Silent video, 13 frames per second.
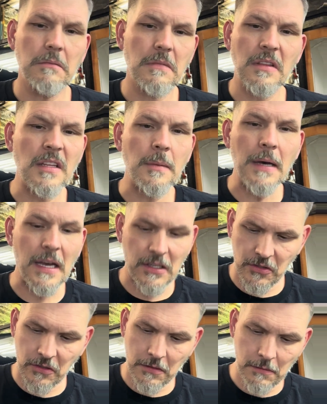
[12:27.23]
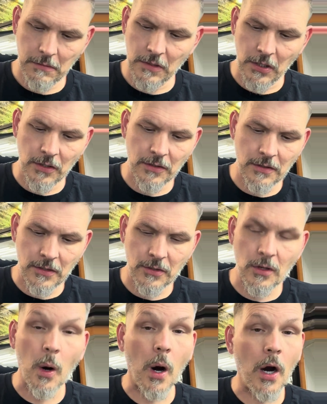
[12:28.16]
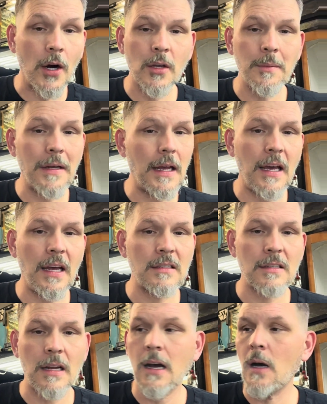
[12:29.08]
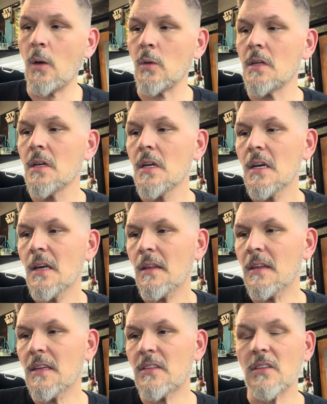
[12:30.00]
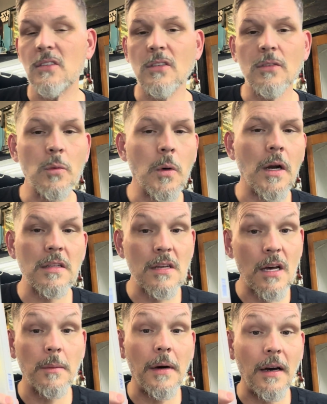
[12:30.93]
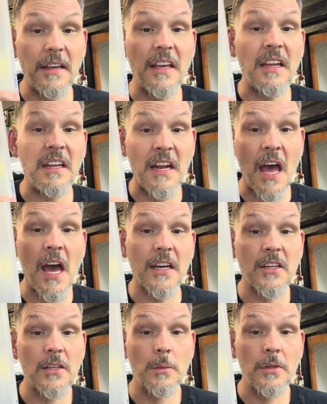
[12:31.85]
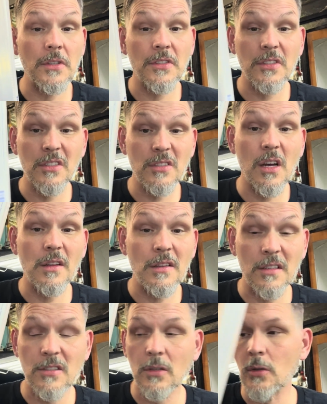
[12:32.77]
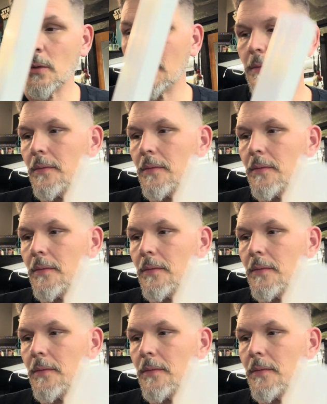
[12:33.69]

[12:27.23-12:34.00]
the best. There's no argument, hands down. This is, you want to talk about getting accurate with your sea salt, this will do it.